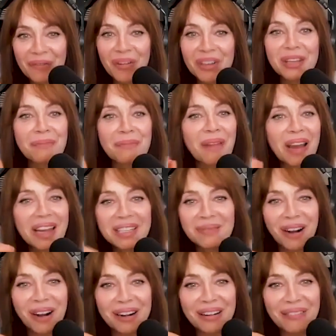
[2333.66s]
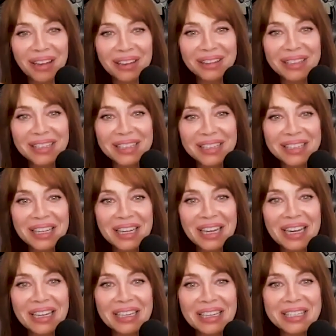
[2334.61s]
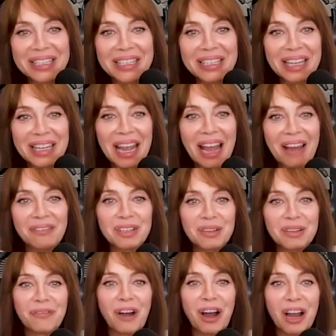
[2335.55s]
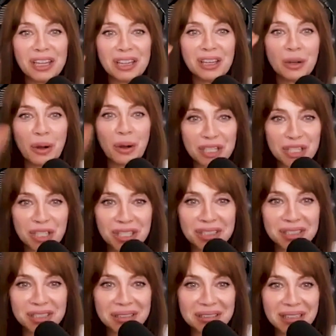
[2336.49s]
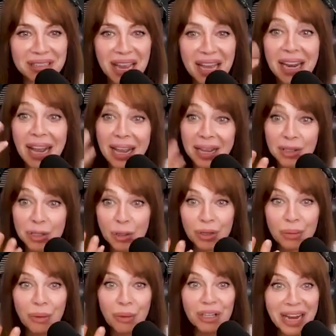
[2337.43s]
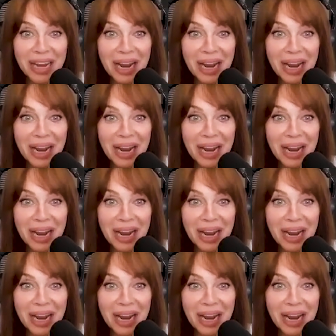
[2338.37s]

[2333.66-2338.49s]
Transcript: But the best part about this is they have to find the questions and answer them on